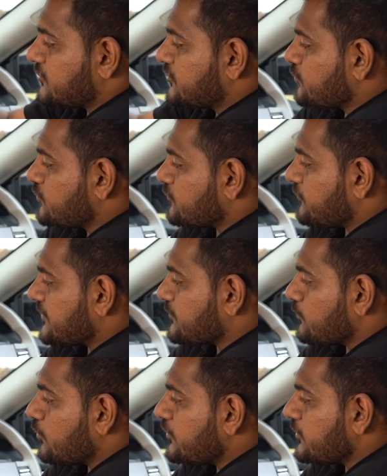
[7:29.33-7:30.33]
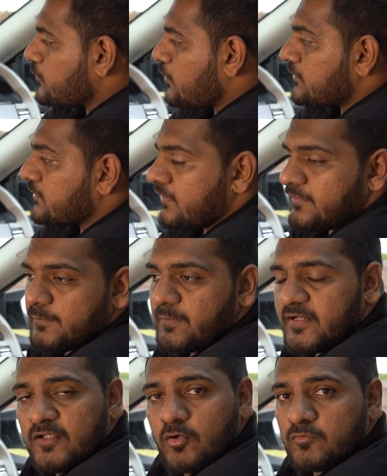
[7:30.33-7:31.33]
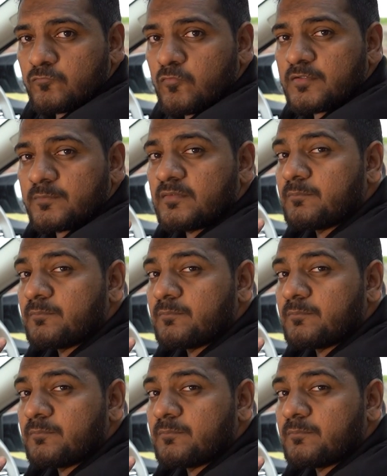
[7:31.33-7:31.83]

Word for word: choose which mode you want depending on what